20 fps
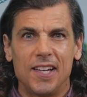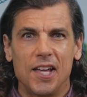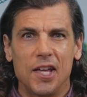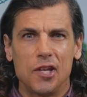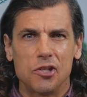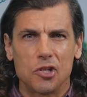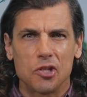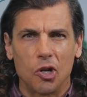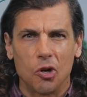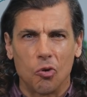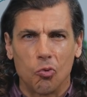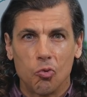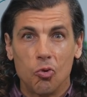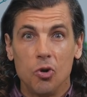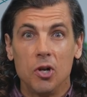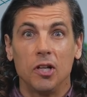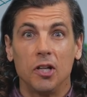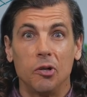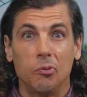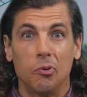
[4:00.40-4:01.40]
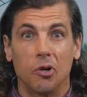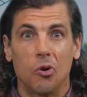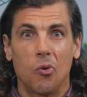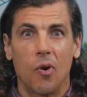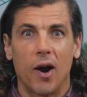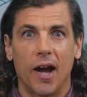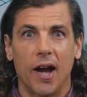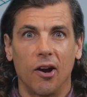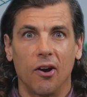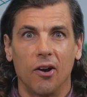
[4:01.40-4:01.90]
is gonna really
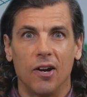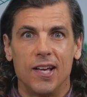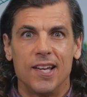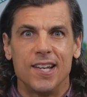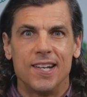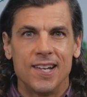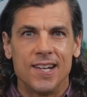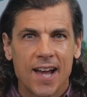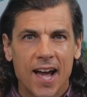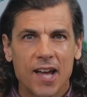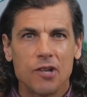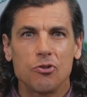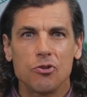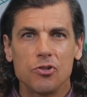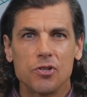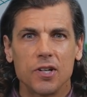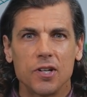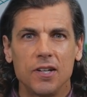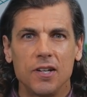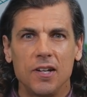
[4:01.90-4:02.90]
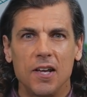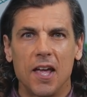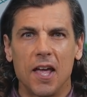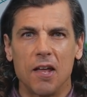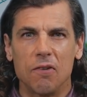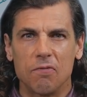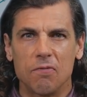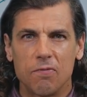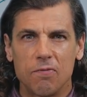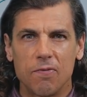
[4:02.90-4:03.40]
require nitrogen
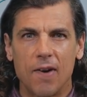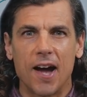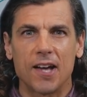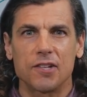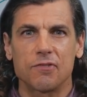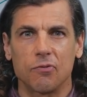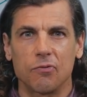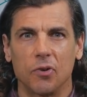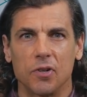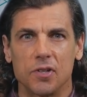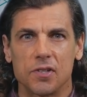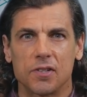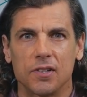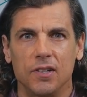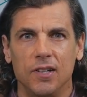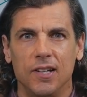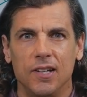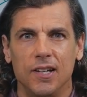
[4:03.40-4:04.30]
and phosphorus